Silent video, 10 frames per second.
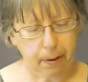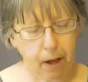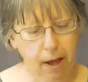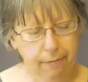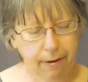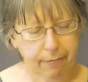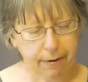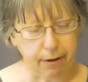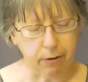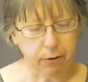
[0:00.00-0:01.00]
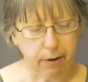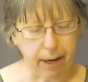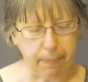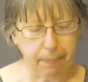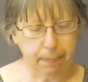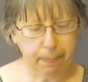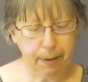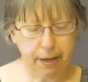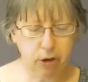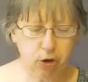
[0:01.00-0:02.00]
coffee filter, I
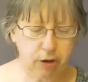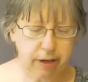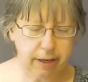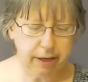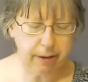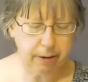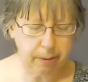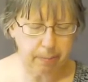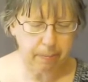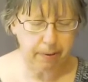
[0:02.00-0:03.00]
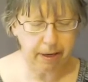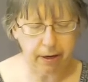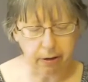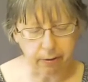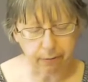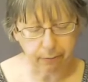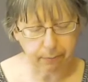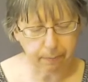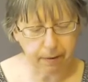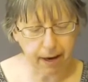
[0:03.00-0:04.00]
pinched it in the middle,
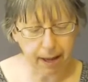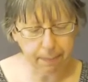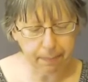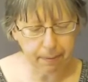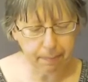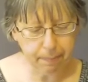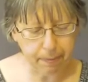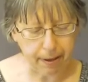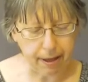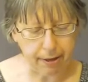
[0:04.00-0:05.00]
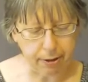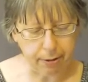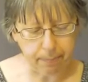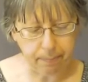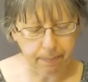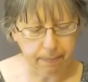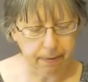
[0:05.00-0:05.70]
top and bottom,